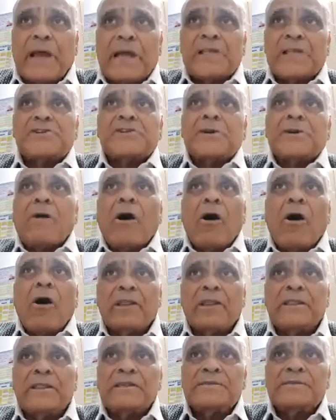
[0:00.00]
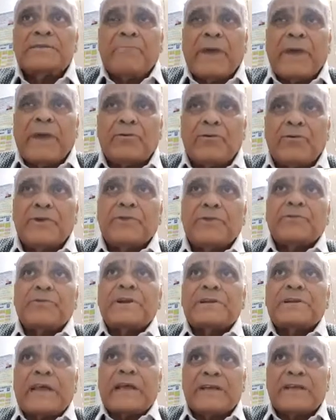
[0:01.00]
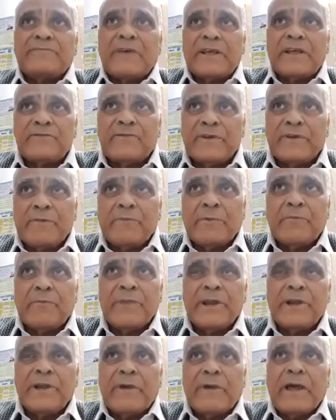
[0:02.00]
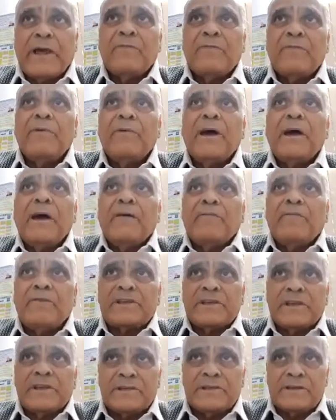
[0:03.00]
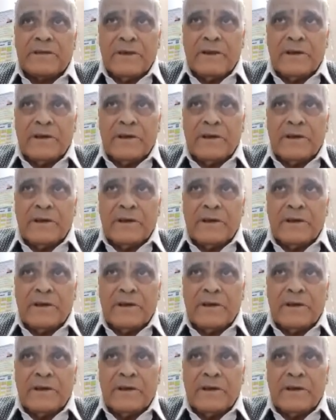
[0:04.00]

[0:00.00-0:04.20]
calcium, all these micronutrients, as well as vitamin B12, which is